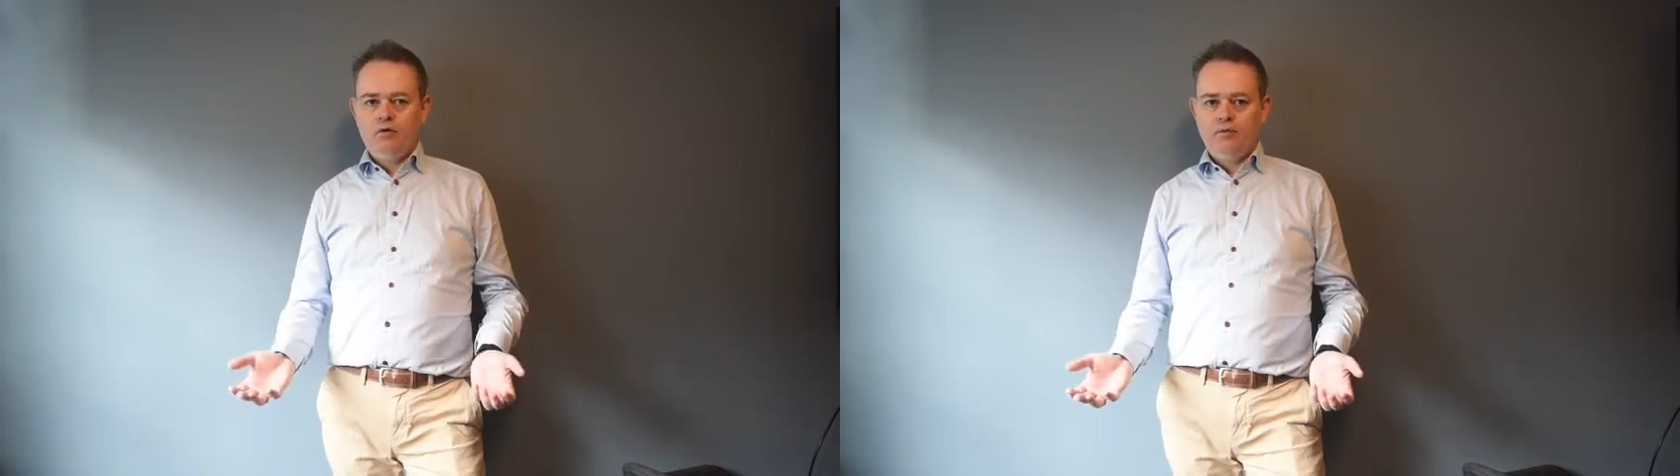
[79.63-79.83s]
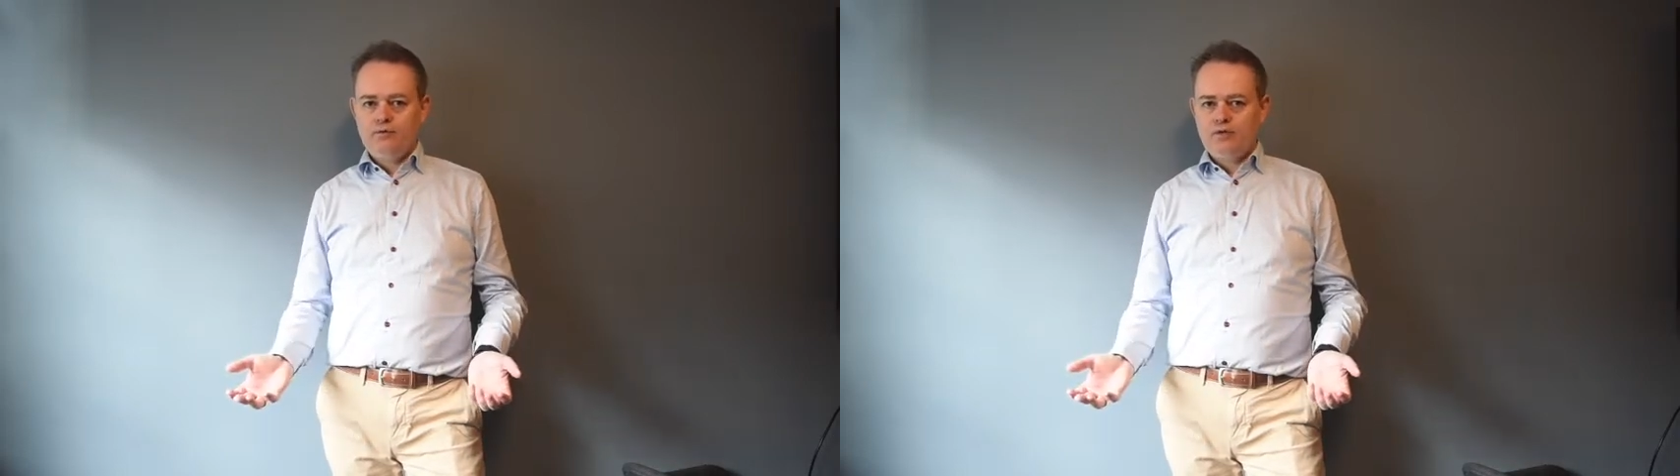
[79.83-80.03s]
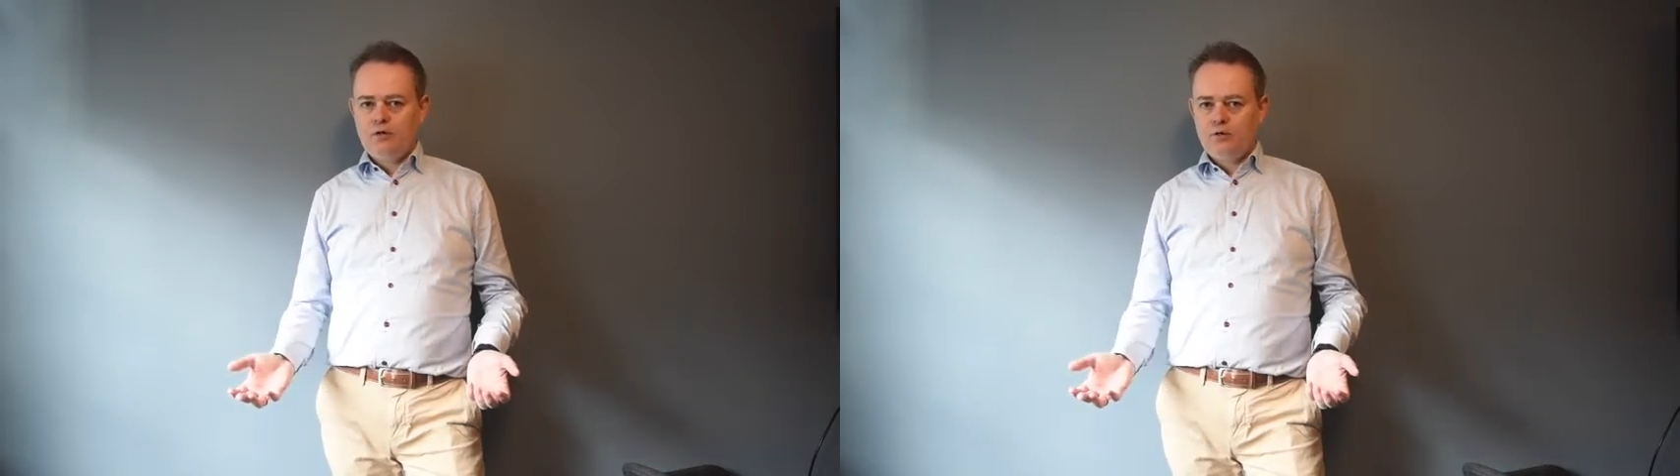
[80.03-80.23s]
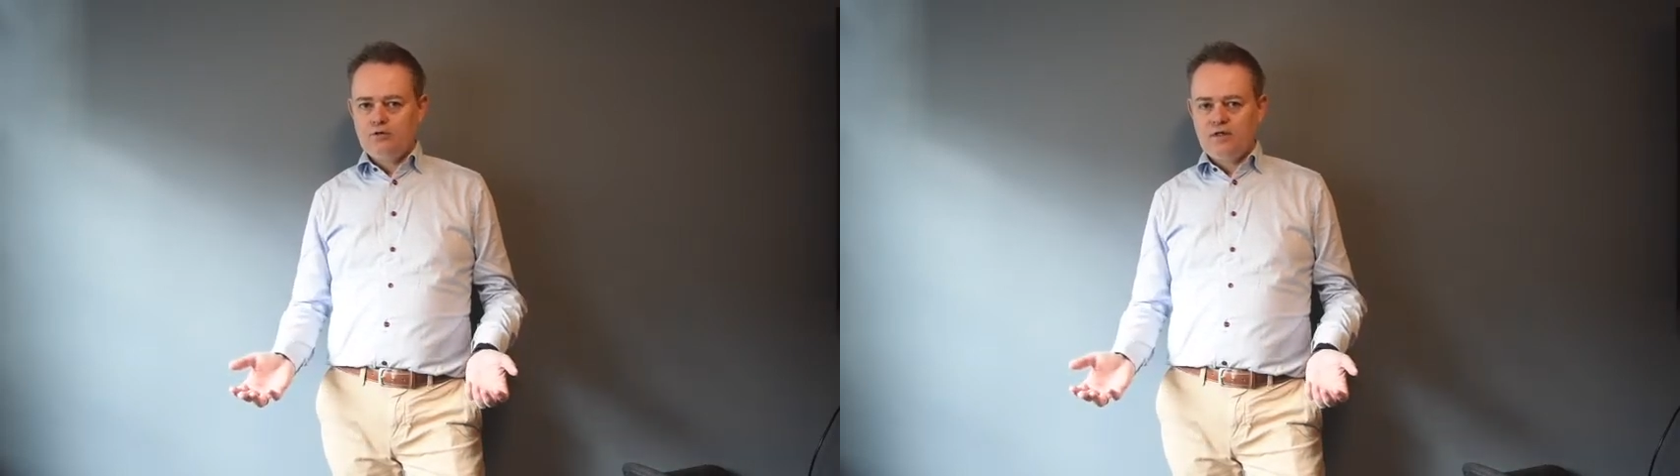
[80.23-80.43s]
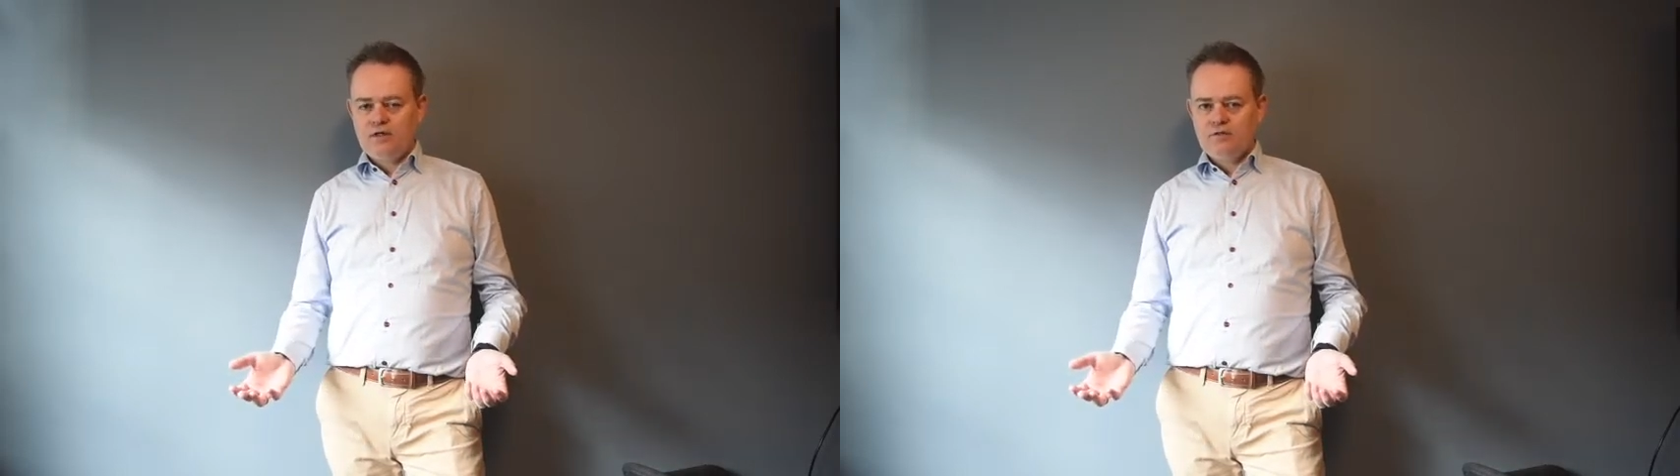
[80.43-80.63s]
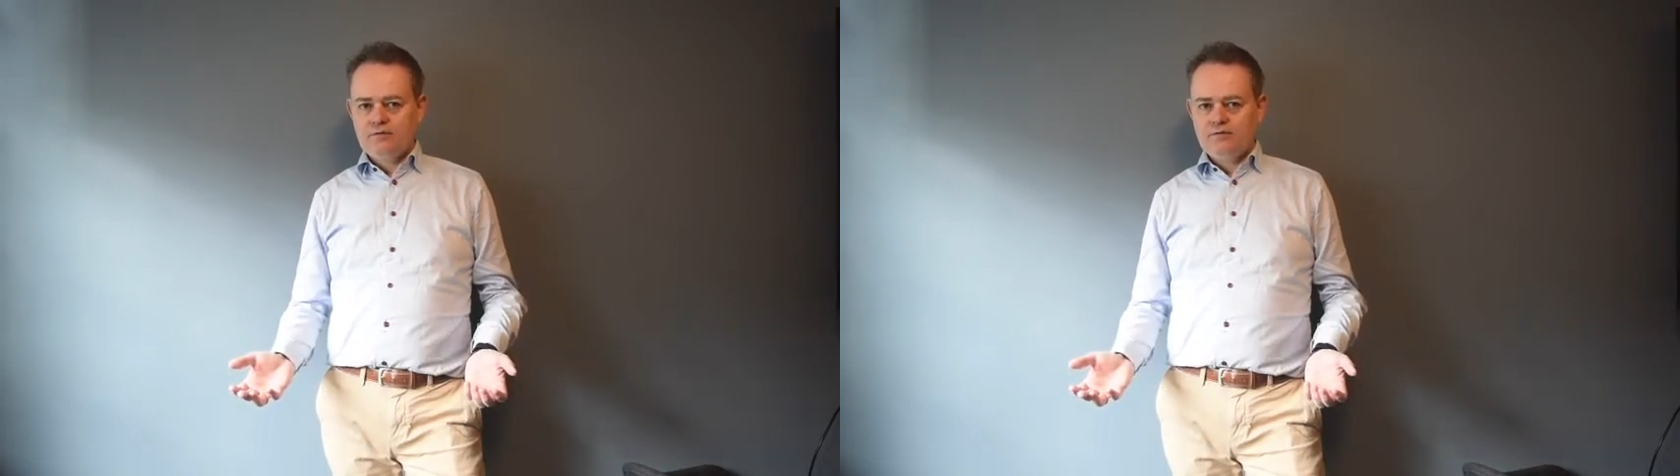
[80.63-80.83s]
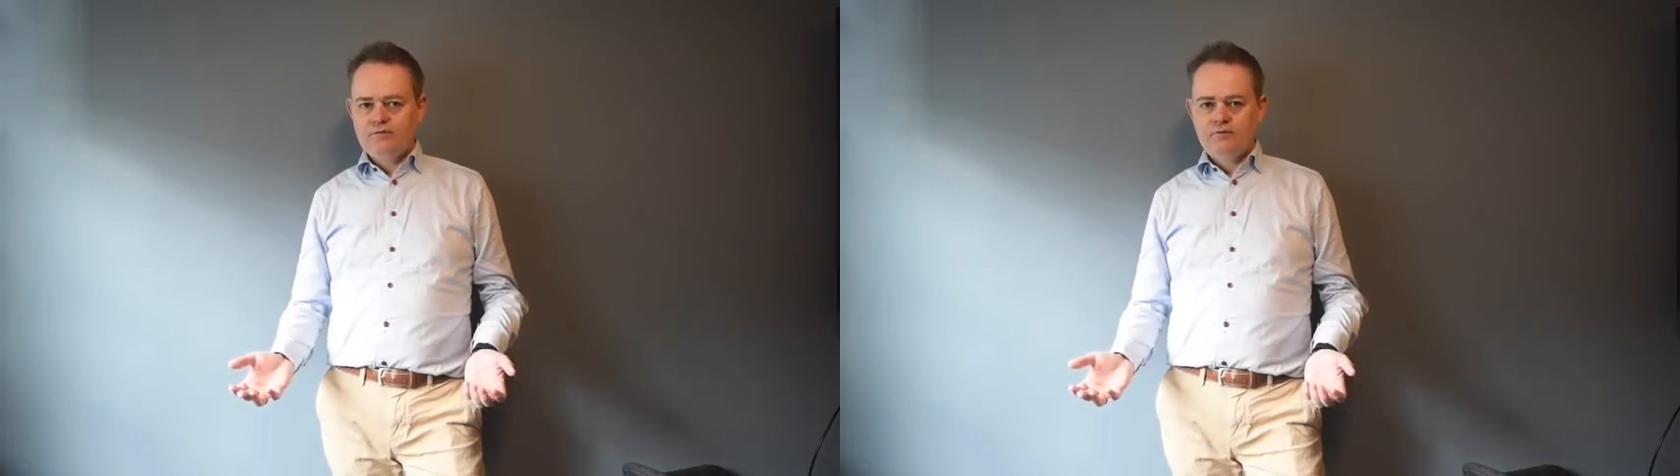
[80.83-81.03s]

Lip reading: the website looks nice.